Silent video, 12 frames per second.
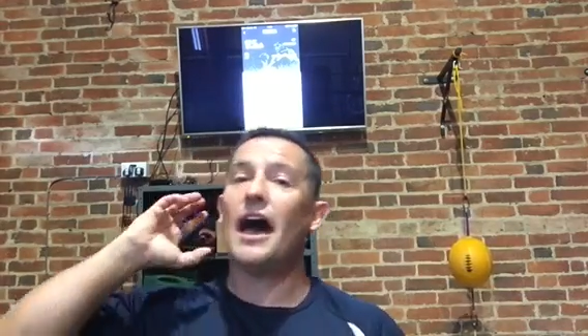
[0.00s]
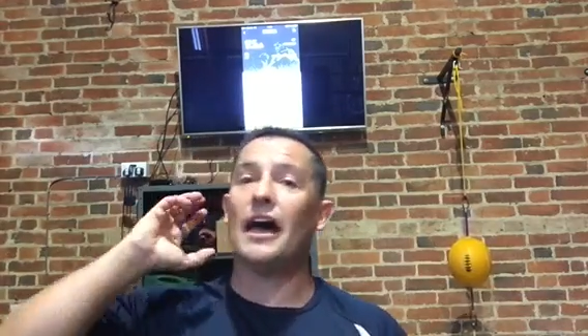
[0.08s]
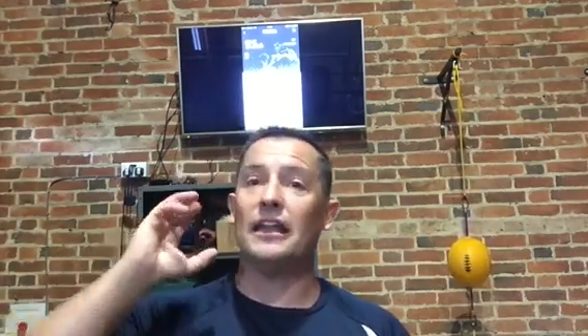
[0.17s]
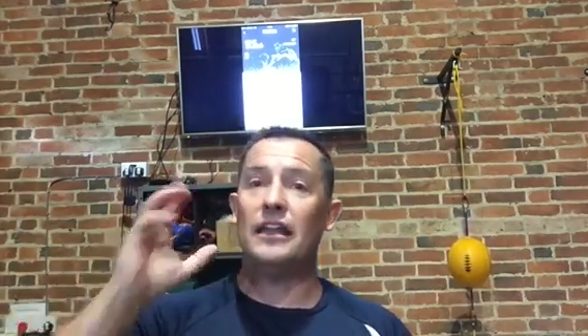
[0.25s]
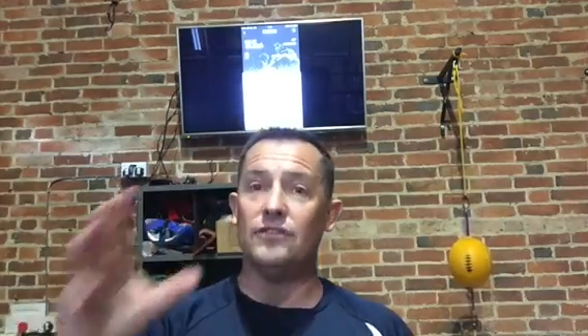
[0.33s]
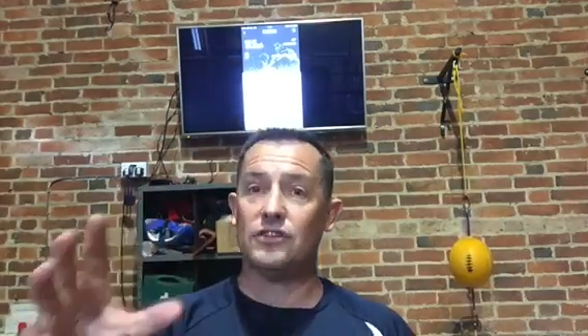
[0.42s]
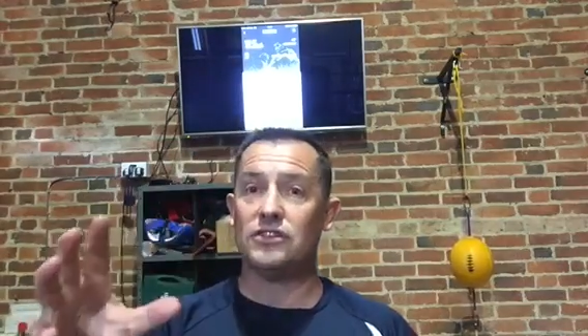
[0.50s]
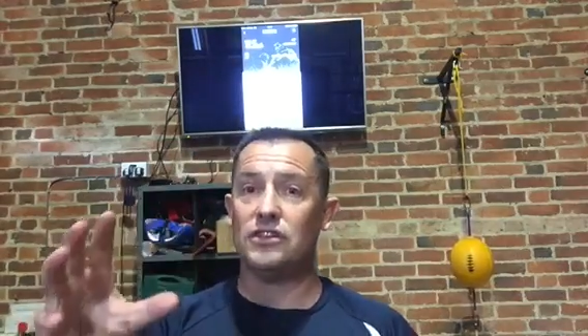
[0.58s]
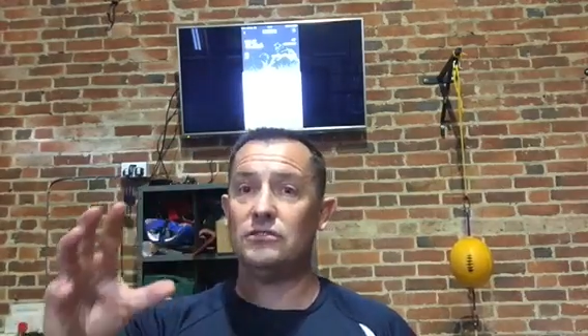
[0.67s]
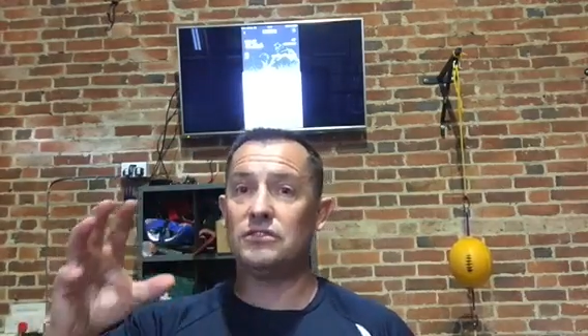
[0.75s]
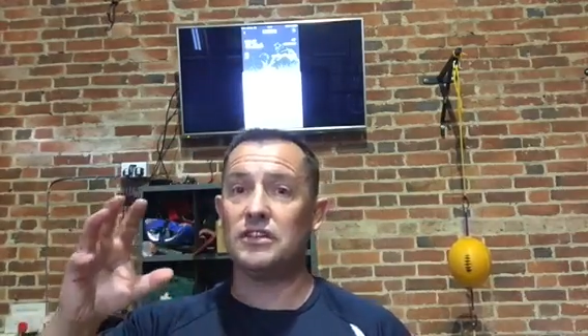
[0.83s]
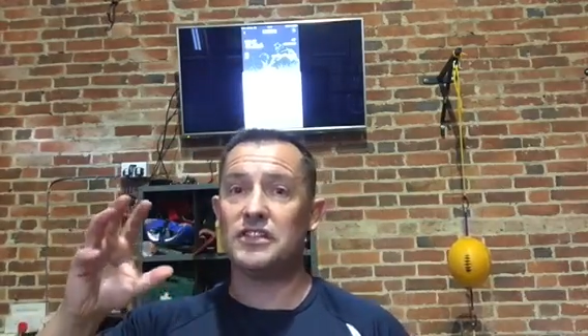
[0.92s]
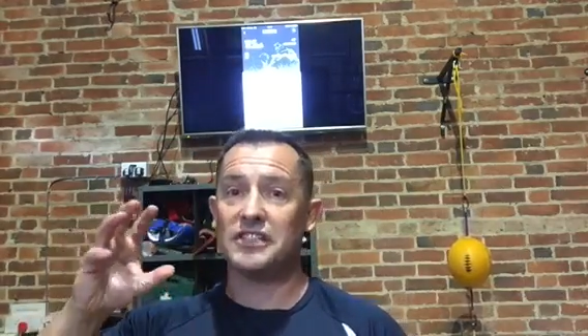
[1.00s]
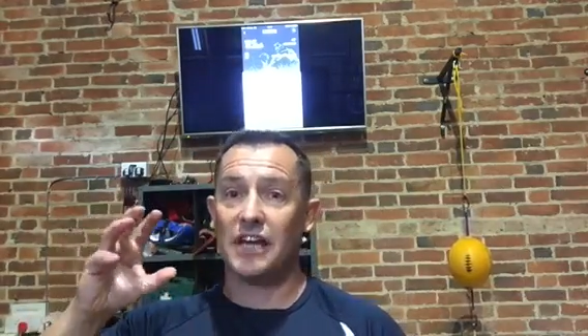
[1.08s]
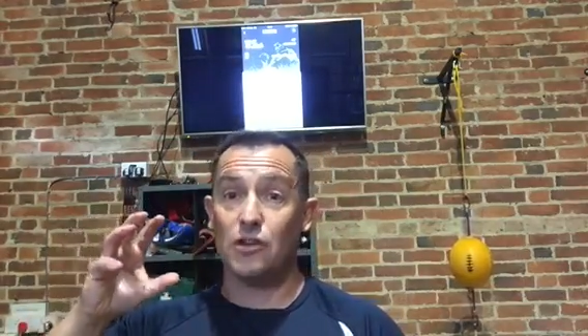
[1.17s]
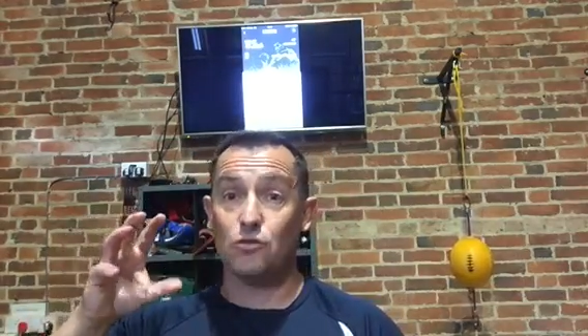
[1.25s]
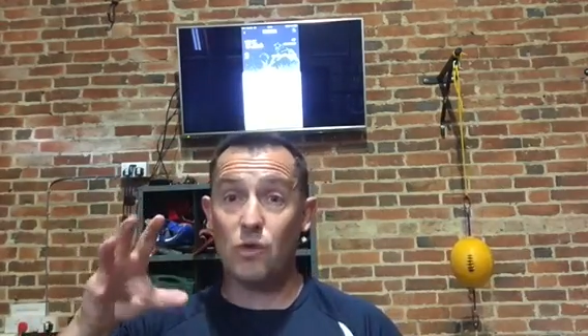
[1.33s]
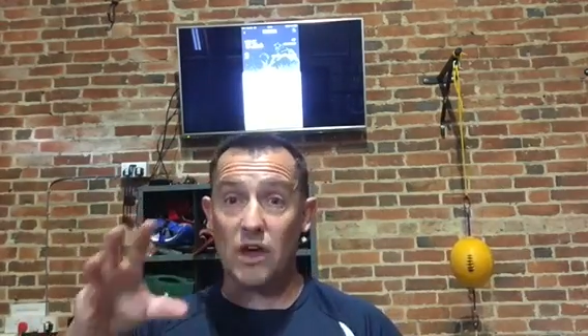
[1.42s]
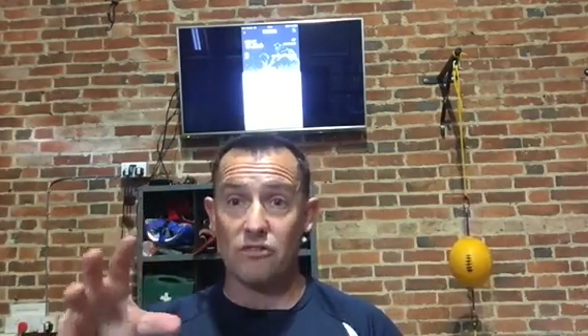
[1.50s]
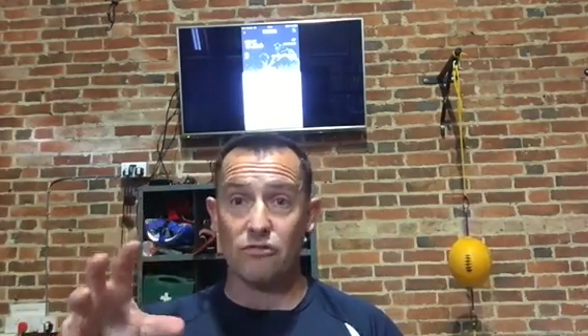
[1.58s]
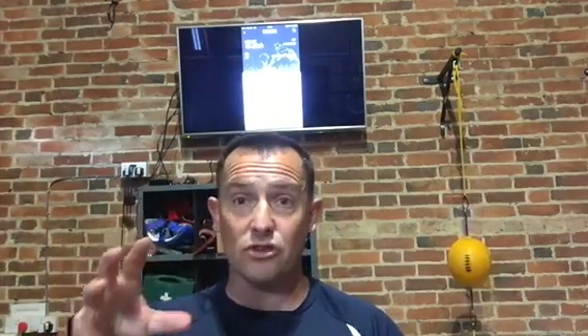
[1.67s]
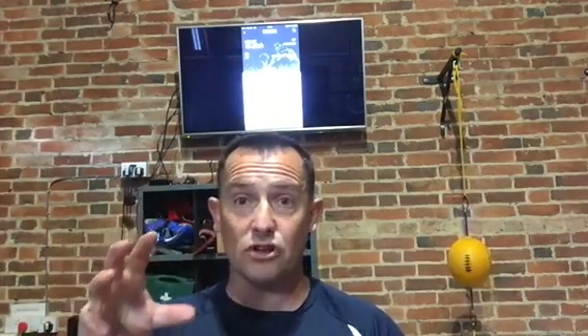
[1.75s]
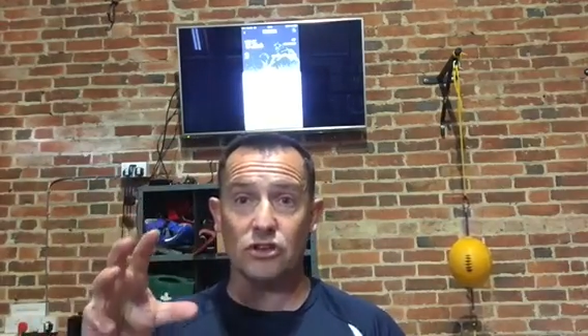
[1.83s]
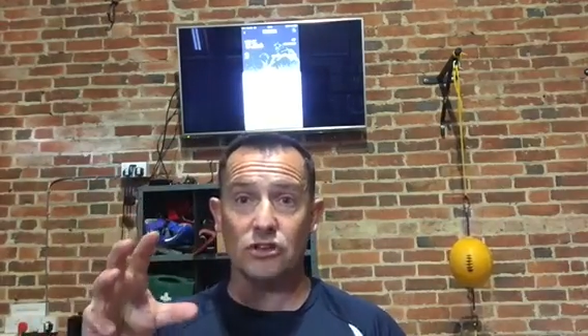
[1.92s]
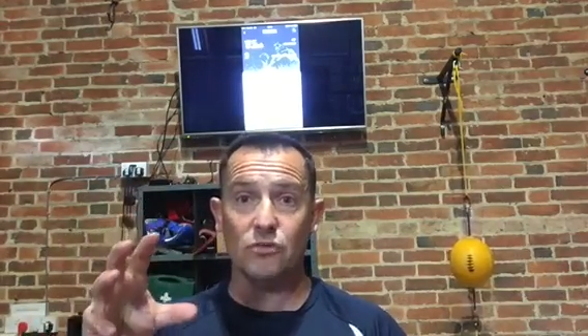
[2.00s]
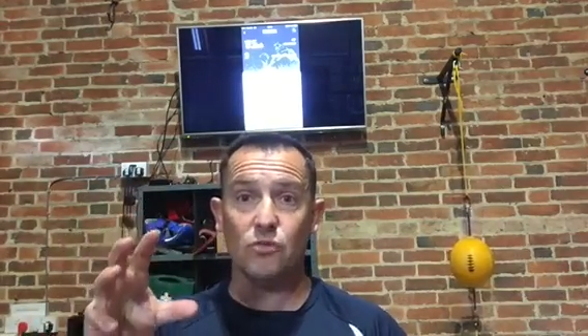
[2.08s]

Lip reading: I'll leave it to you to decide whether or not you